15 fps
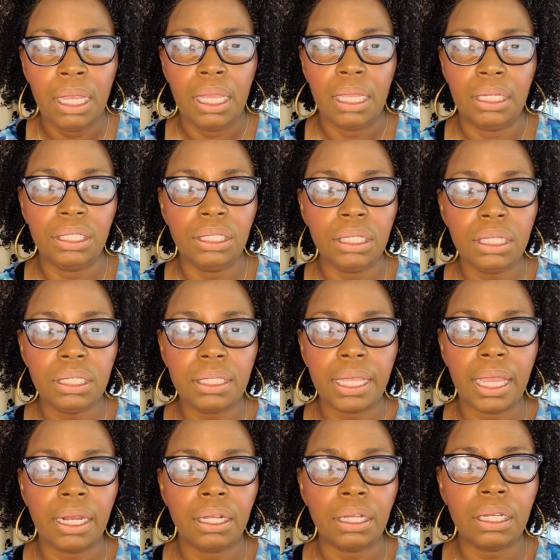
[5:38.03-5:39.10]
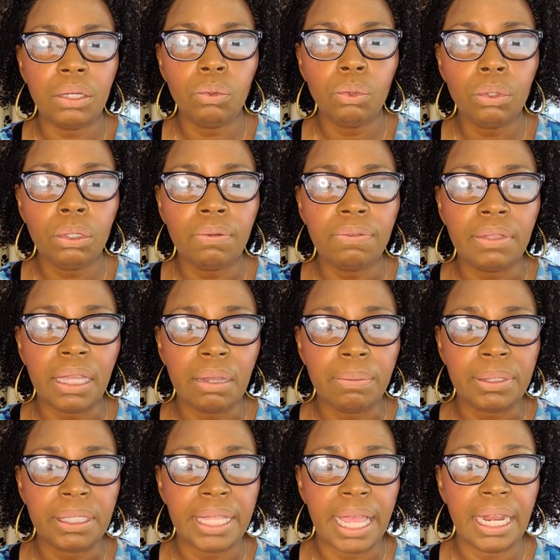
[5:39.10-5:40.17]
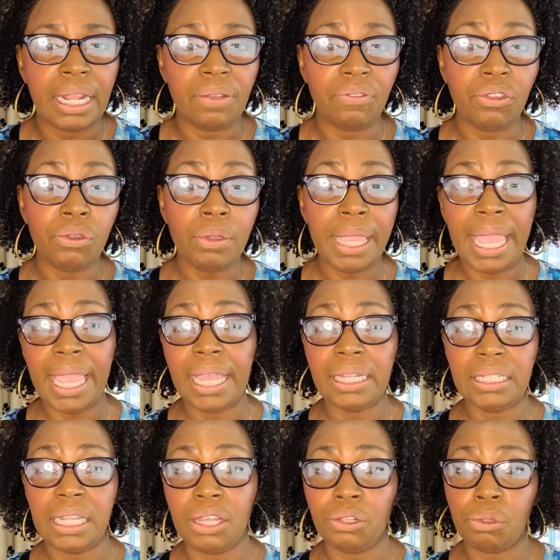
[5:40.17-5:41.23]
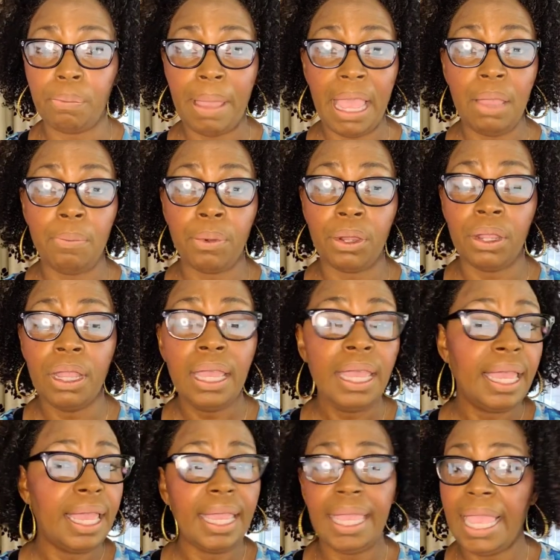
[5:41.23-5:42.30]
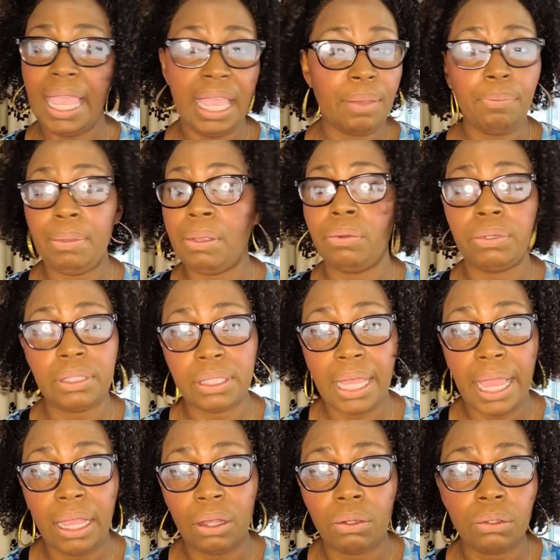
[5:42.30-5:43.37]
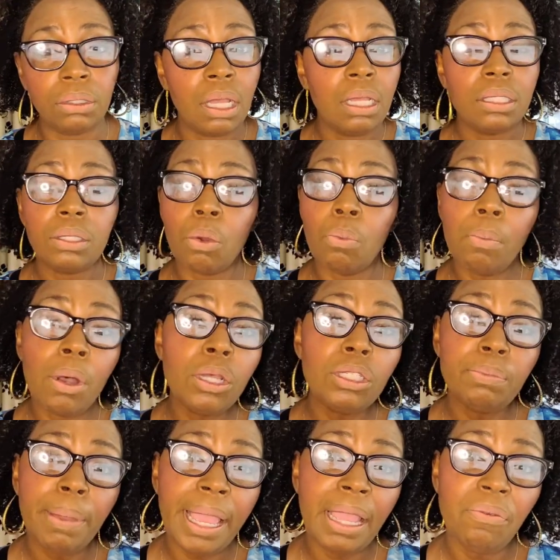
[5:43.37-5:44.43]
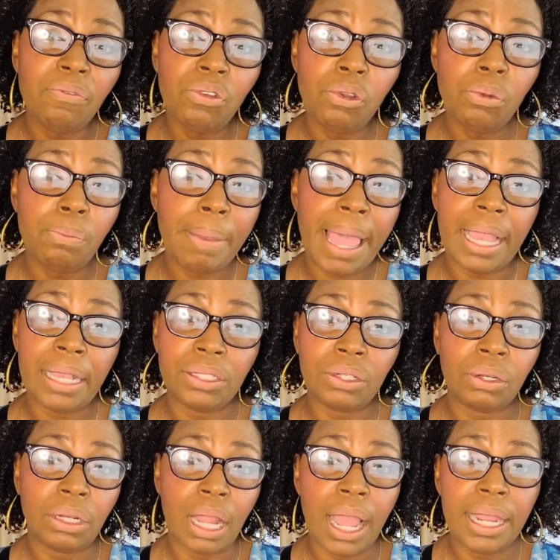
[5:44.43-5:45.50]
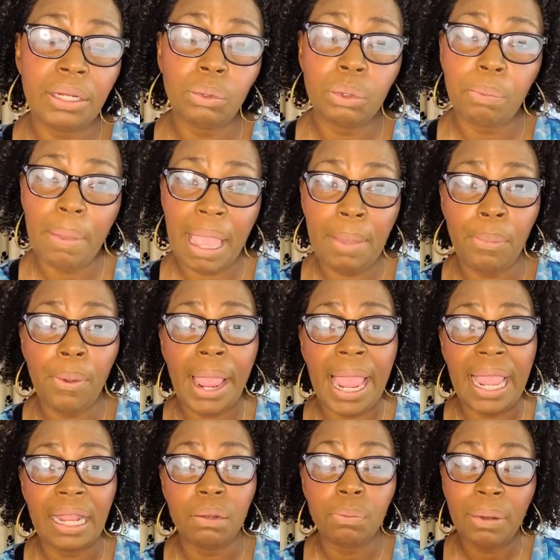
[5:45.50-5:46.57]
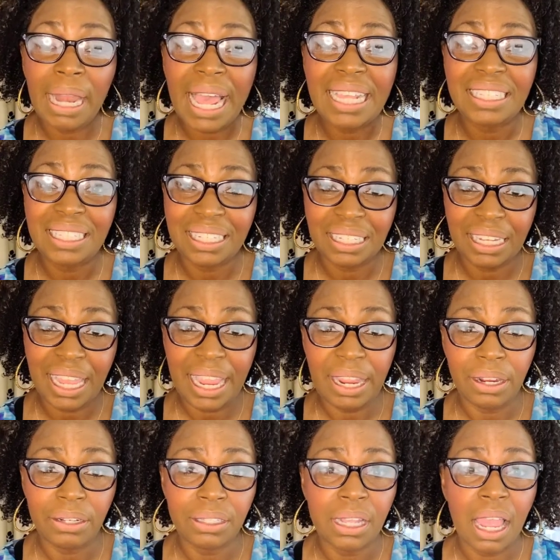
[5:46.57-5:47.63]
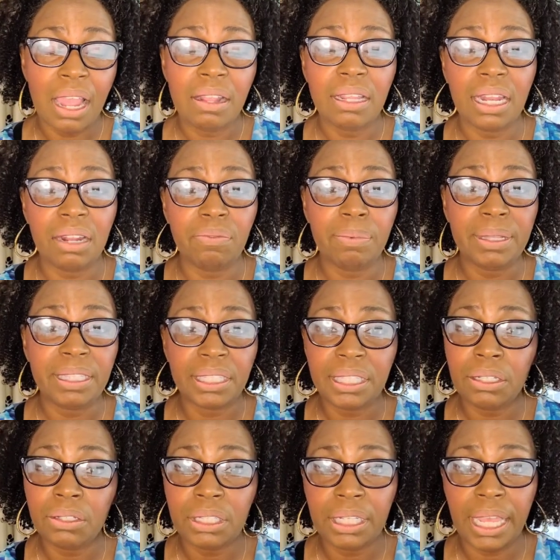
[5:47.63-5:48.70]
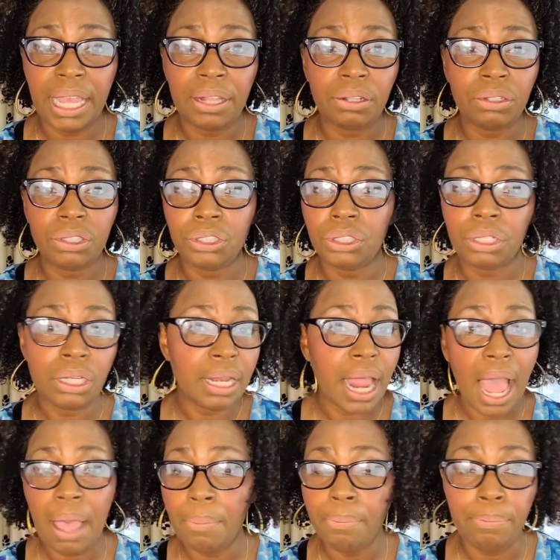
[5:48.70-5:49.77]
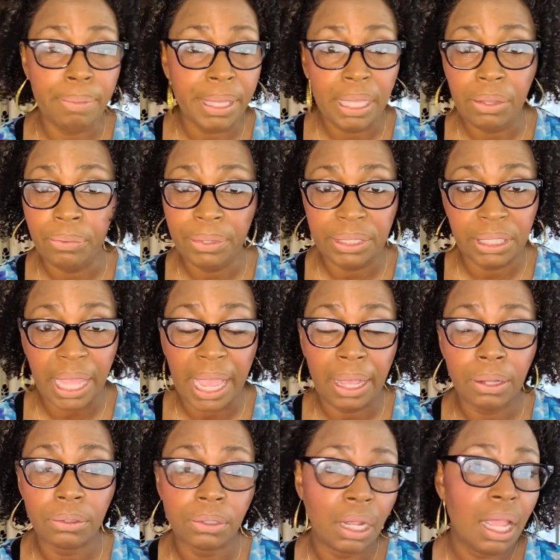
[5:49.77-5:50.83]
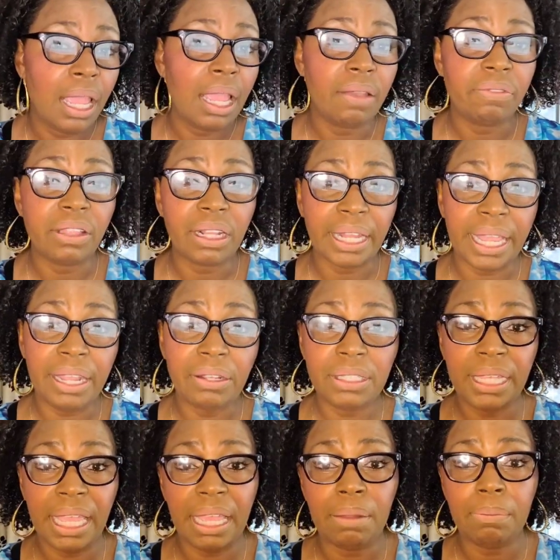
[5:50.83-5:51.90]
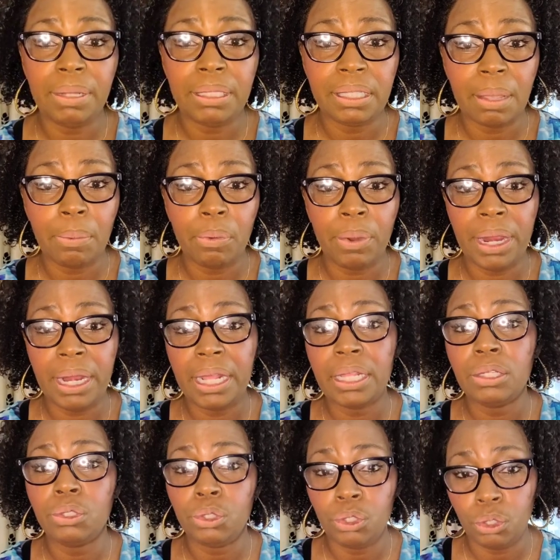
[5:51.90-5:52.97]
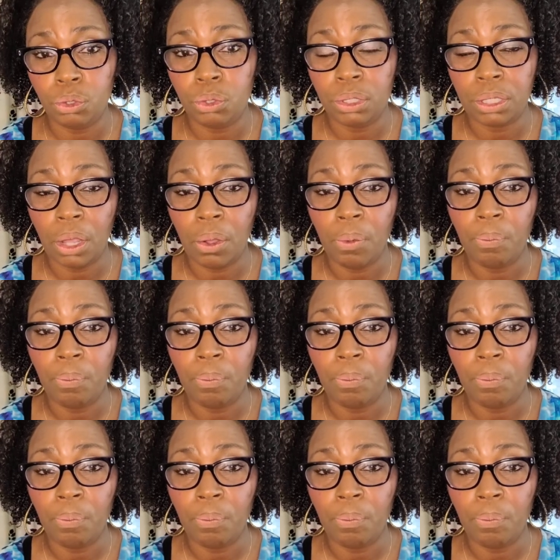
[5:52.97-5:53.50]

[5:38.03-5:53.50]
And she said a good rule of thumb is that if you can't tear the paper, it can't be recycled. Most pet food bags are lined with paper and plastic layers that have been sealed together and should not be recycled. If the layers can be separated, do so.